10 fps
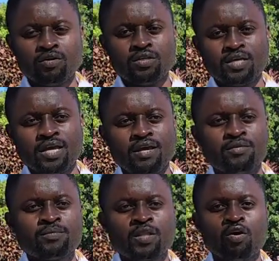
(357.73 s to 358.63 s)
yeah,
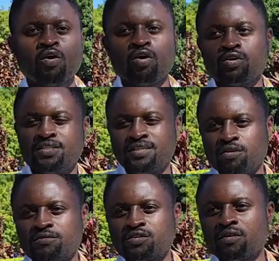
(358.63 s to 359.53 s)
or your dean
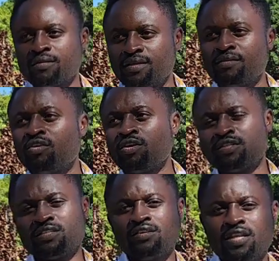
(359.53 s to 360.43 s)
of study or your
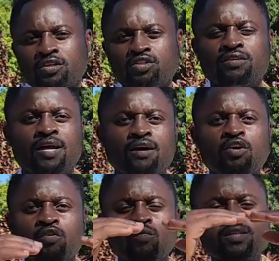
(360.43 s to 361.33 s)
senior lecturer
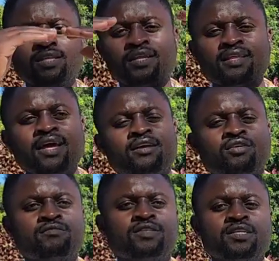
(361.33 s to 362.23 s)
with the letterhead
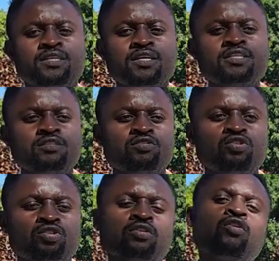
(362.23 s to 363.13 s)
of the
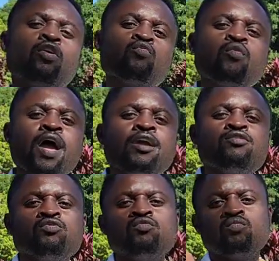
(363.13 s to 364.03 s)
institution or where
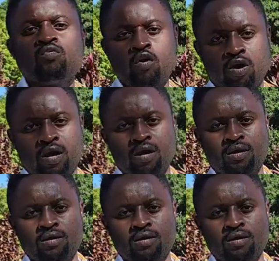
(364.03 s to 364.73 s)
you work.